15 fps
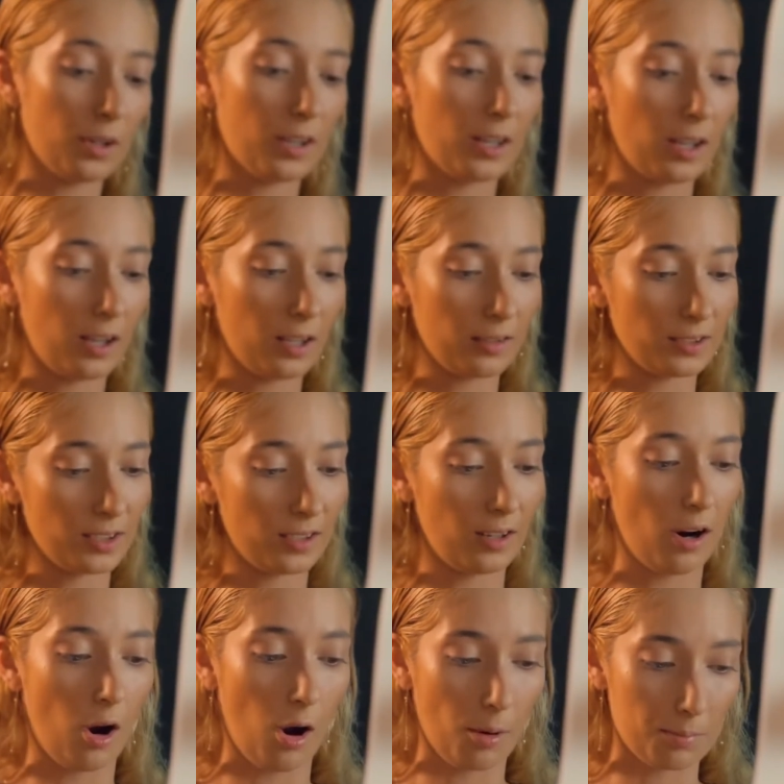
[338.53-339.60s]
another
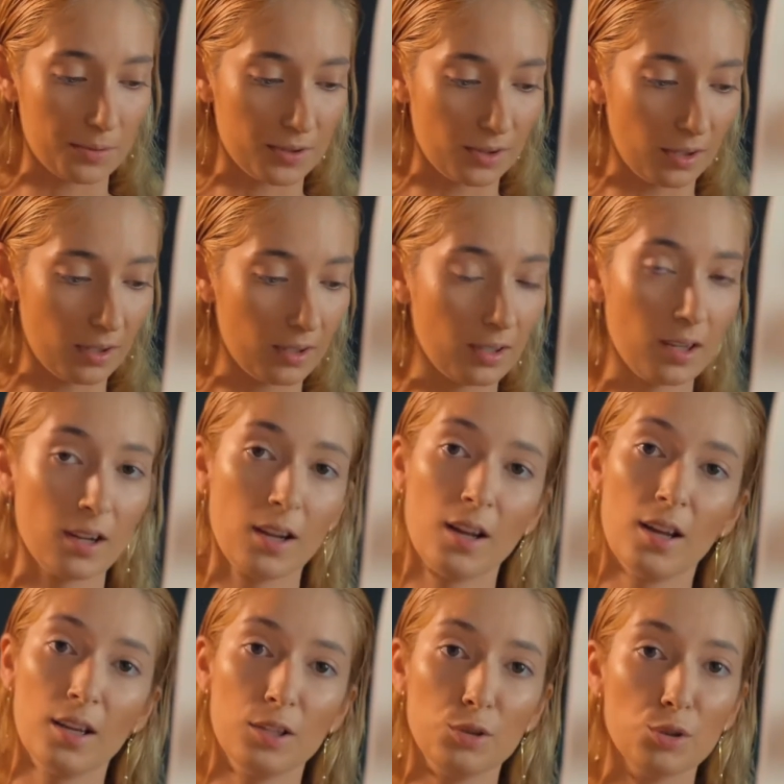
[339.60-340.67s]
option.
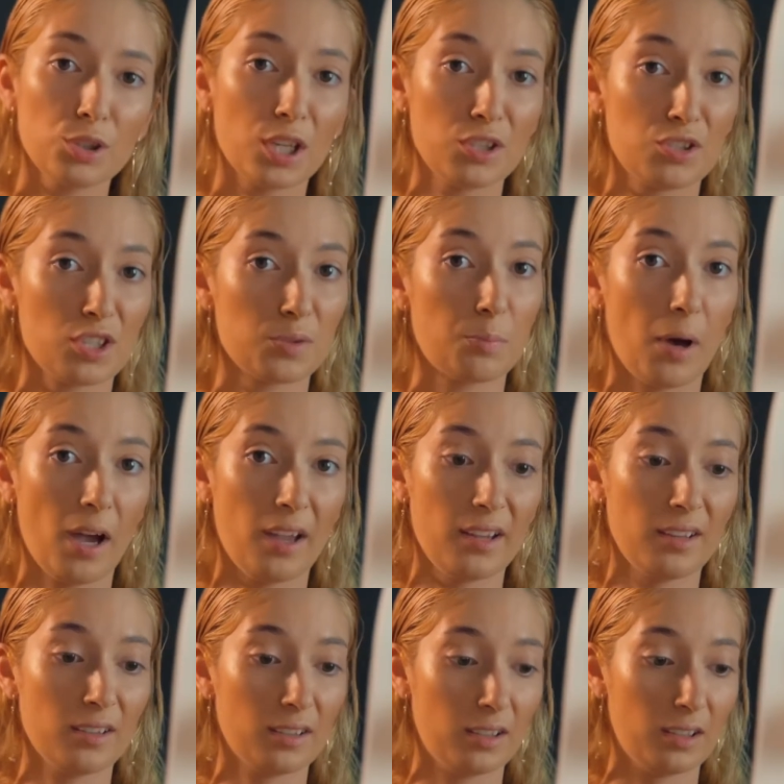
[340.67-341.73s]
You can just
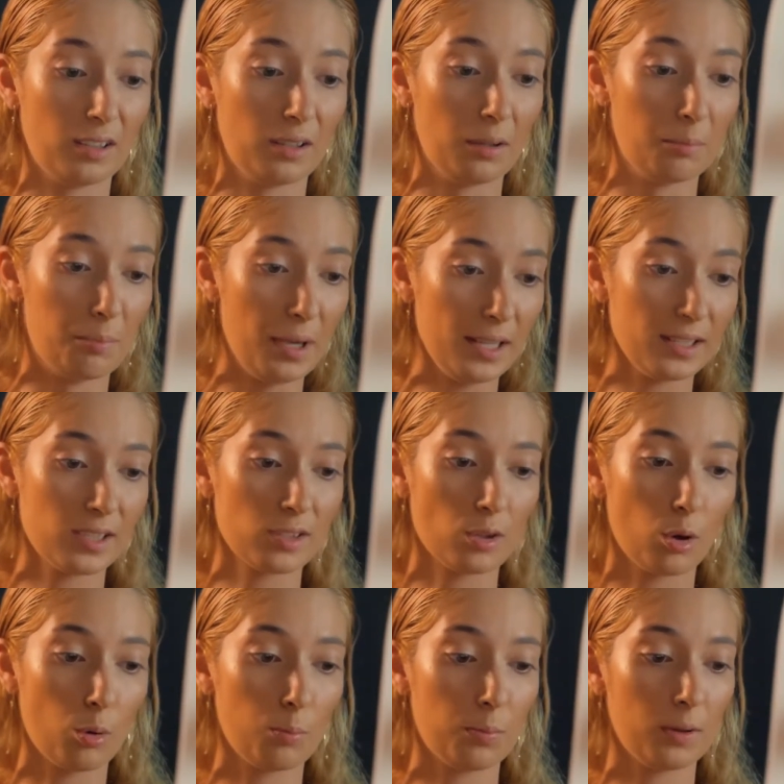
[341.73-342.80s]
buy a base soap.